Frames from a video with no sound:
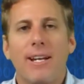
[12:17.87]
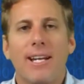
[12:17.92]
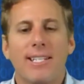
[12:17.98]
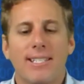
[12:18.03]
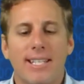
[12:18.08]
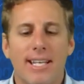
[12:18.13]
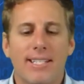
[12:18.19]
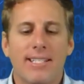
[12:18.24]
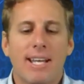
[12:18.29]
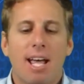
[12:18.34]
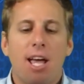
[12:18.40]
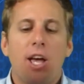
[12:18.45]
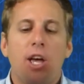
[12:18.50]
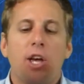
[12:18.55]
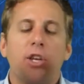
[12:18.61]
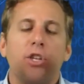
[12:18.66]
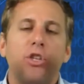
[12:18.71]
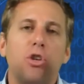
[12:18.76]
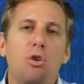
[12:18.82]
He says,
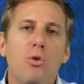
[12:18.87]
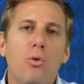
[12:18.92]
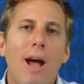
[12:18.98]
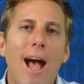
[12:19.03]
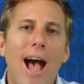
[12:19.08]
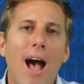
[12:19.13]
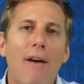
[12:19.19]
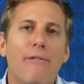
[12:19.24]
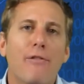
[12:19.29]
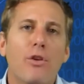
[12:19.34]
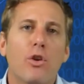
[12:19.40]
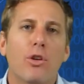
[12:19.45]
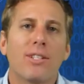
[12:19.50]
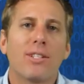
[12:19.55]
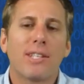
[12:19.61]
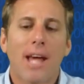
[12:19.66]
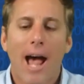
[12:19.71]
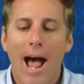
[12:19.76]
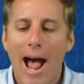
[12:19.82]
you have your
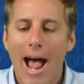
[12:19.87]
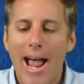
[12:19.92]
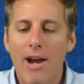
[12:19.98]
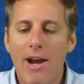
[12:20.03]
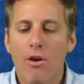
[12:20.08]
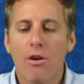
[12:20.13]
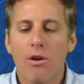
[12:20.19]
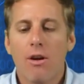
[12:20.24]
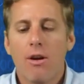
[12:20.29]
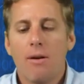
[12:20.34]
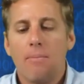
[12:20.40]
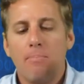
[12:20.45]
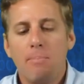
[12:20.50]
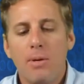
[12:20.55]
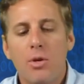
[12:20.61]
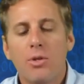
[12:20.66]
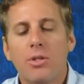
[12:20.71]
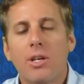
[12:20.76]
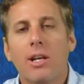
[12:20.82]
entire
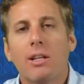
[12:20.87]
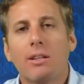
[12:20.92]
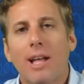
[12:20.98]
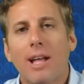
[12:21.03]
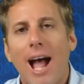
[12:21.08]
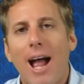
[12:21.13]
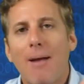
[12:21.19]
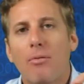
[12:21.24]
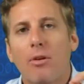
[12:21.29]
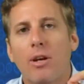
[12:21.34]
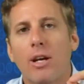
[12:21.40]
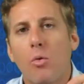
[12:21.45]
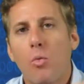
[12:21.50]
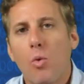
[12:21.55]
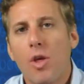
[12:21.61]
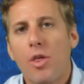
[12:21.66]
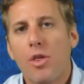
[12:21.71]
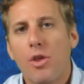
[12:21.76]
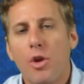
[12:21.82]
music library
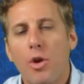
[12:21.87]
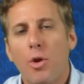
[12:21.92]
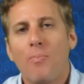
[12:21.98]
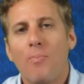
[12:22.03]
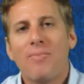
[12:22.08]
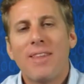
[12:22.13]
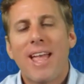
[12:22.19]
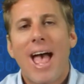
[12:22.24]
with you